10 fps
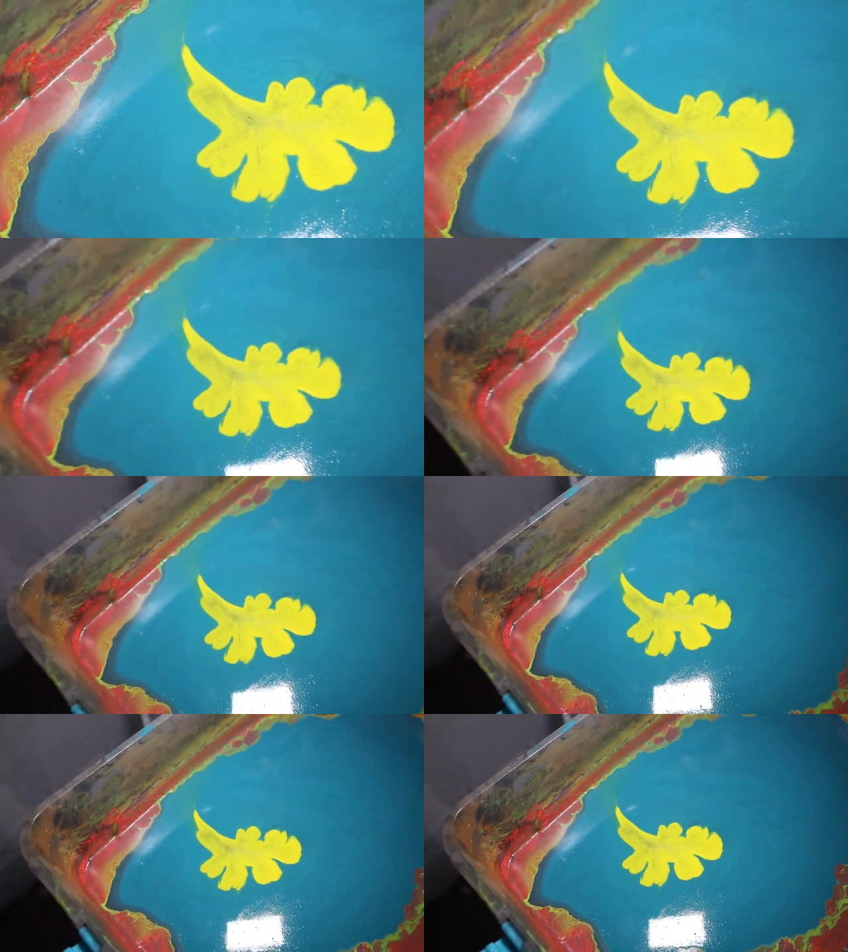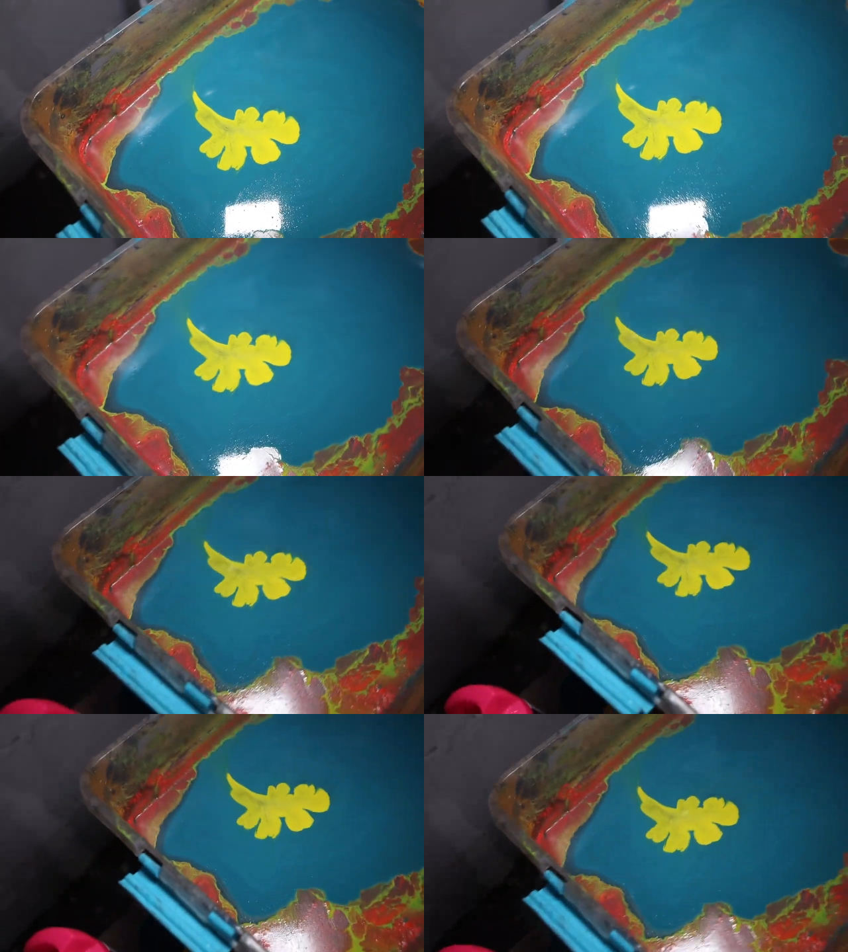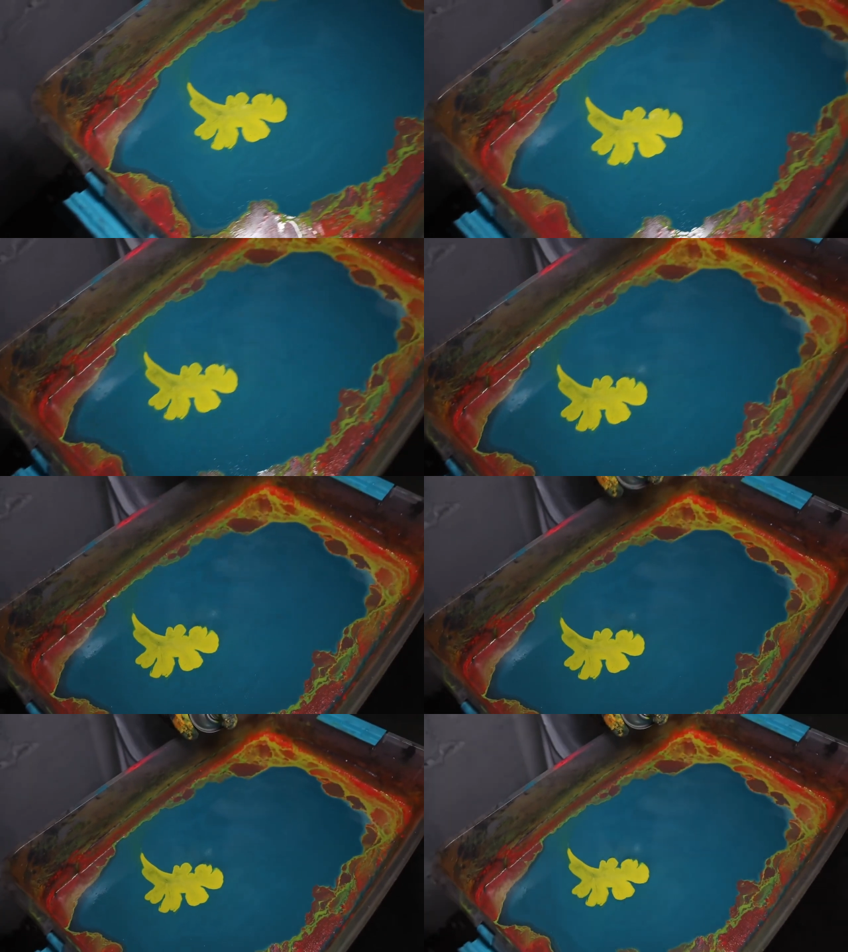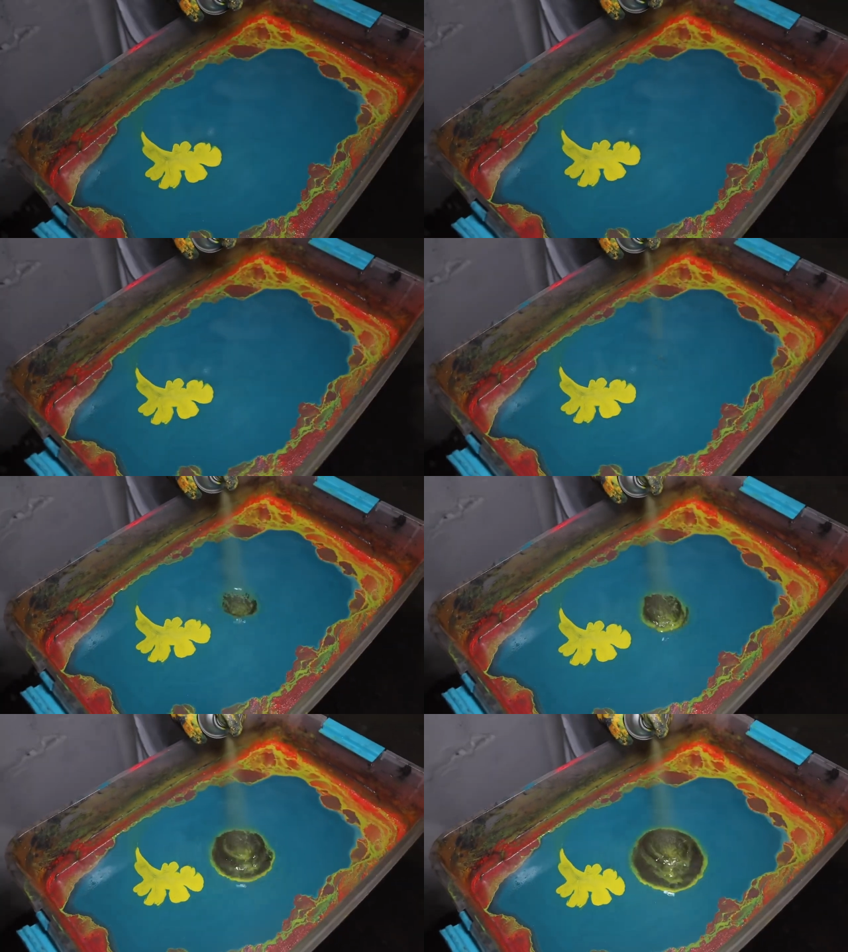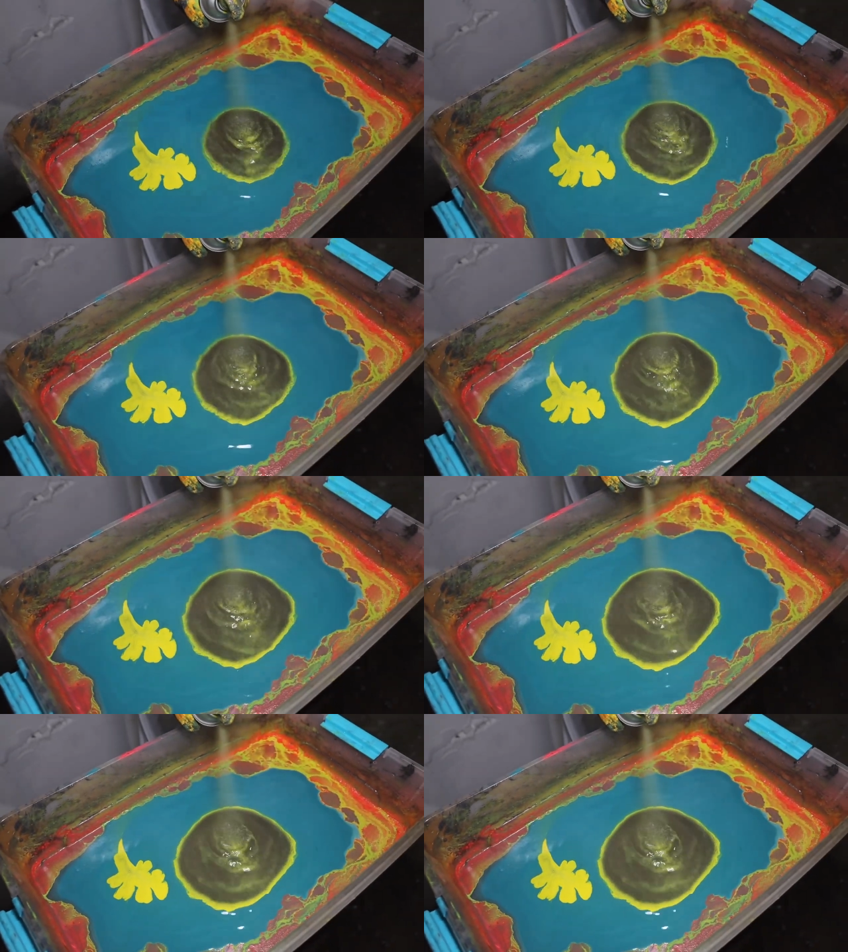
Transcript: (no speaker visible)